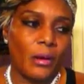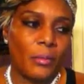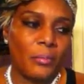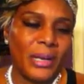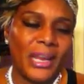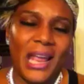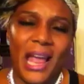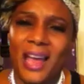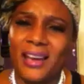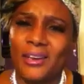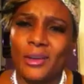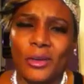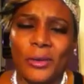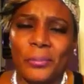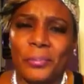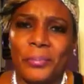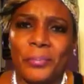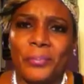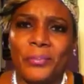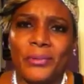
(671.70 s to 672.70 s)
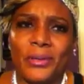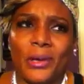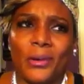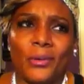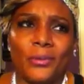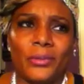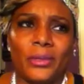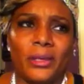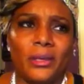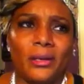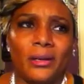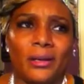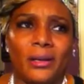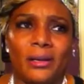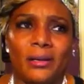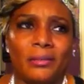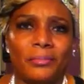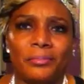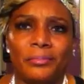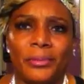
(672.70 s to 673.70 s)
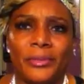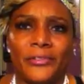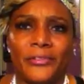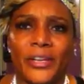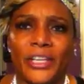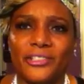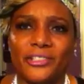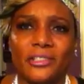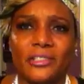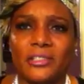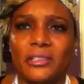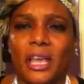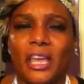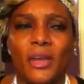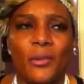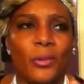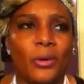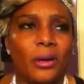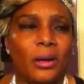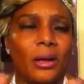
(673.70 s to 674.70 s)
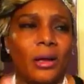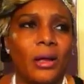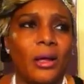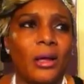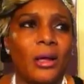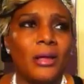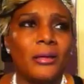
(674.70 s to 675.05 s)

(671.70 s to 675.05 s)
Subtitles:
They got, the professionals say you want to